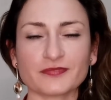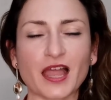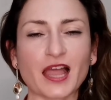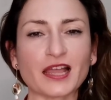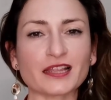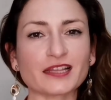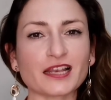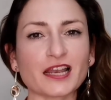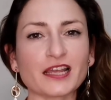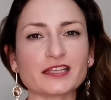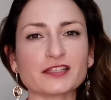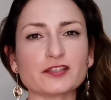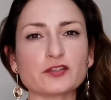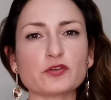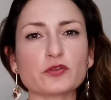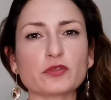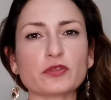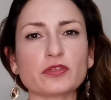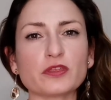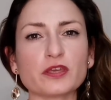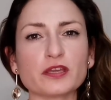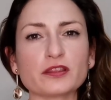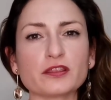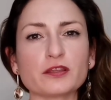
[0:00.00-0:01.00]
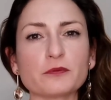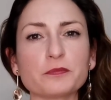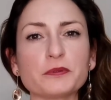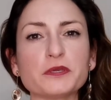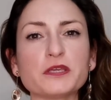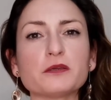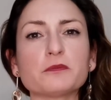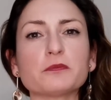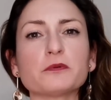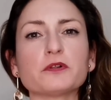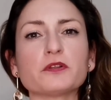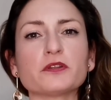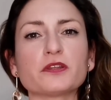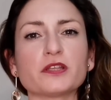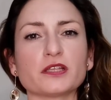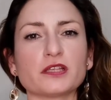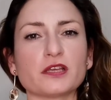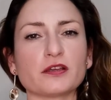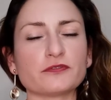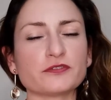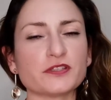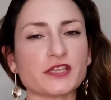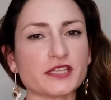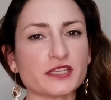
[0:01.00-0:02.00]
I'd like to thank the people that
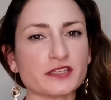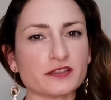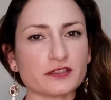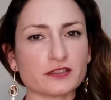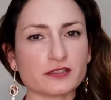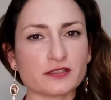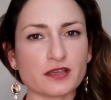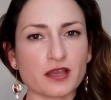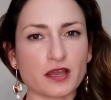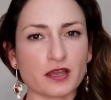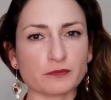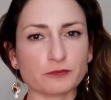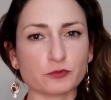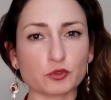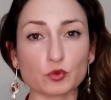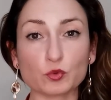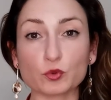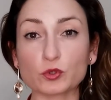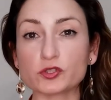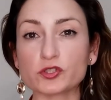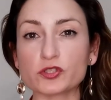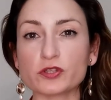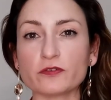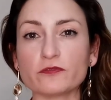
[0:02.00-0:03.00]
have taken the time to watch